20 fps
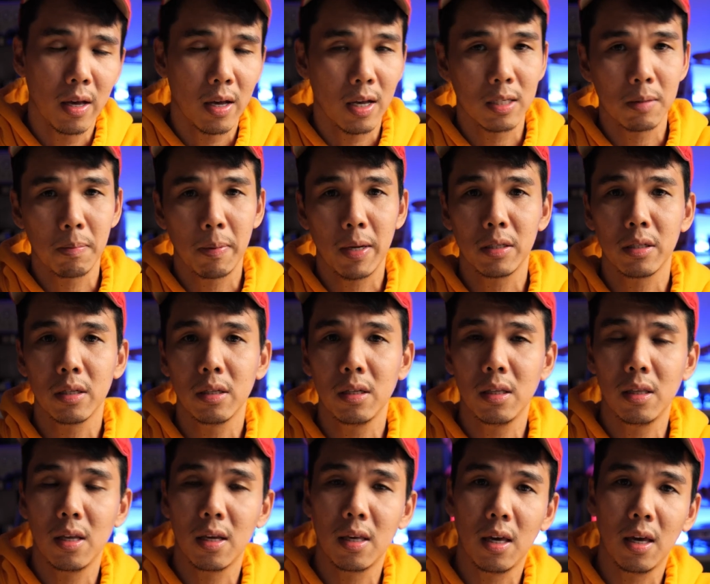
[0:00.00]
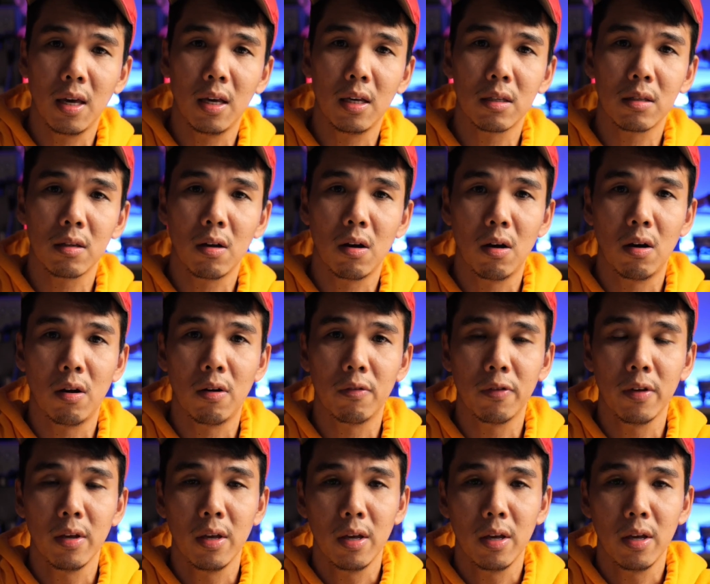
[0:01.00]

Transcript: especially in the case of